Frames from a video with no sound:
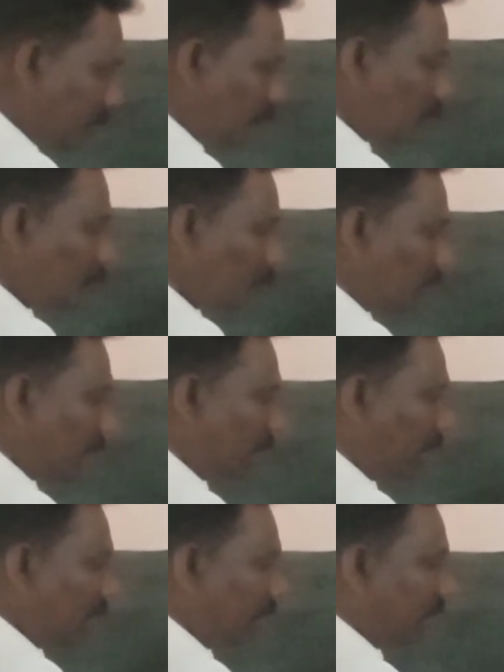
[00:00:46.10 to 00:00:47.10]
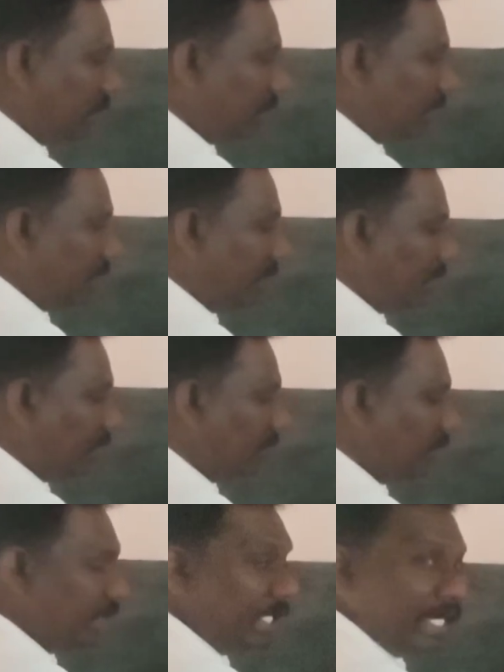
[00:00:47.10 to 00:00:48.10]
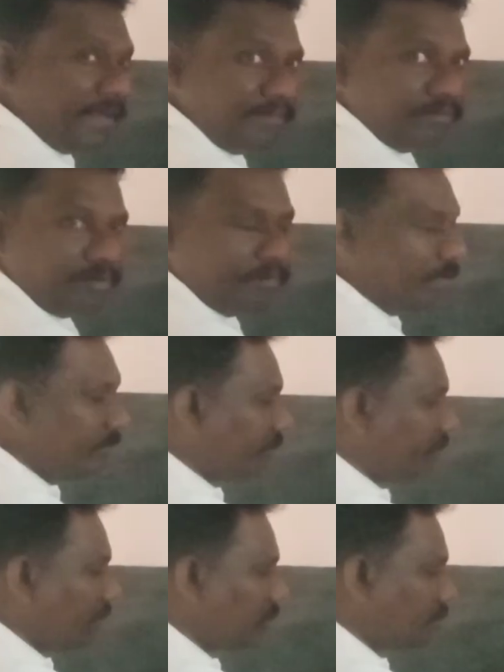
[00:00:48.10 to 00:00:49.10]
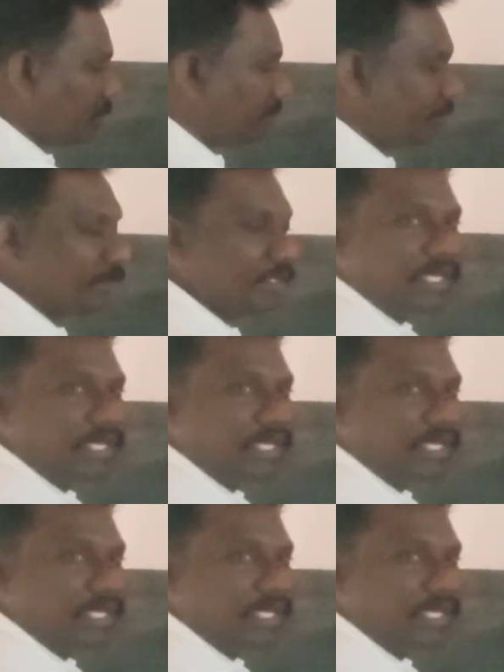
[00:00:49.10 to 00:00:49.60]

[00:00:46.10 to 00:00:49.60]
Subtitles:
is usually in a derived form of function,